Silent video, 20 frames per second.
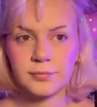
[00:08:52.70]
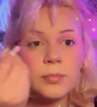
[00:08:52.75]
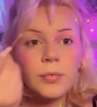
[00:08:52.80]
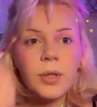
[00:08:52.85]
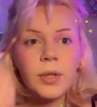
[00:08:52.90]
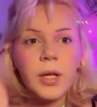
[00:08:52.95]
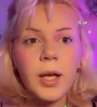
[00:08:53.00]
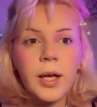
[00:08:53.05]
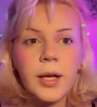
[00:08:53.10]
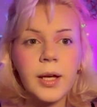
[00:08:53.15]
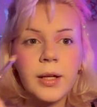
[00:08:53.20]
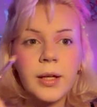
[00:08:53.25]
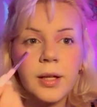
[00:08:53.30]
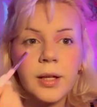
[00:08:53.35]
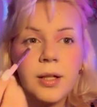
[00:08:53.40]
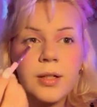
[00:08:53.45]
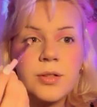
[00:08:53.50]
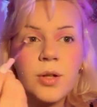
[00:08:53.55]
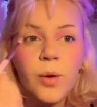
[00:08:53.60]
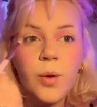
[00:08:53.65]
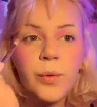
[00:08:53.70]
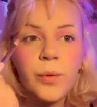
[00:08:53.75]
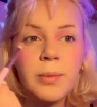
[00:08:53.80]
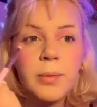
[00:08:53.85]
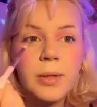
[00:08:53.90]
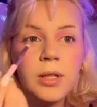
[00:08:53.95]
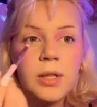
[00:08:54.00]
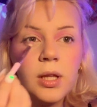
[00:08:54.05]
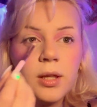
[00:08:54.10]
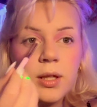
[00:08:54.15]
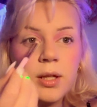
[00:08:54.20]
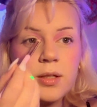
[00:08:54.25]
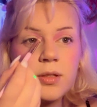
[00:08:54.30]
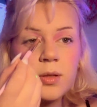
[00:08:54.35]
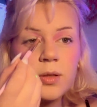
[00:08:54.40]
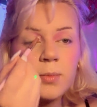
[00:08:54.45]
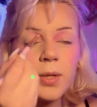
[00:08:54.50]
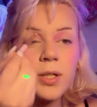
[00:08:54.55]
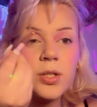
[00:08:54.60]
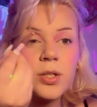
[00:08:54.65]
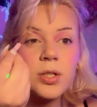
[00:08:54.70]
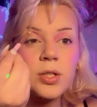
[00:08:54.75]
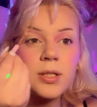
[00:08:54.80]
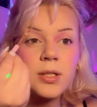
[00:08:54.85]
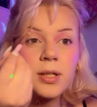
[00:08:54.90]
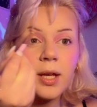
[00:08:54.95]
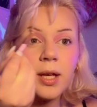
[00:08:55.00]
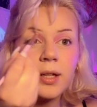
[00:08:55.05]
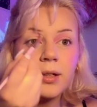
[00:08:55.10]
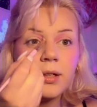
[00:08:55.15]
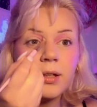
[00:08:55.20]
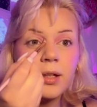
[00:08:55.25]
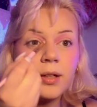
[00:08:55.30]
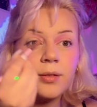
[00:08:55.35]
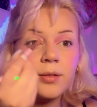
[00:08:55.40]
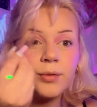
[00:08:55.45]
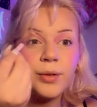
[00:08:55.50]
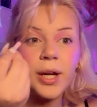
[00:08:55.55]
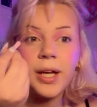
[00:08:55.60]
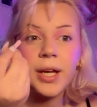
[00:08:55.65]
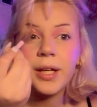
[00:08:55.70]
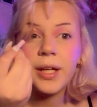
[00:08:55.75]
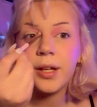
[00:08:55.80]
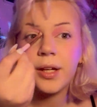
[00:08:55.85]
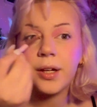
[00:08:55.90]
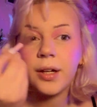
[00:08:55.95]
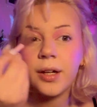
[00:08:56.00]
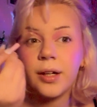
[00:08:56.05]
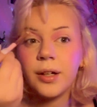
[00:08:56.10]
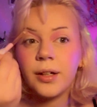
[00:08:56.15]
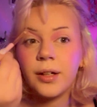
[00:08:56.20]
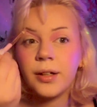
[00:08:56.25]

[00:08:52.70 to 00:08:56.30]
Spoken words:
Okay, and don't worry about the lid too much, just get it in right here.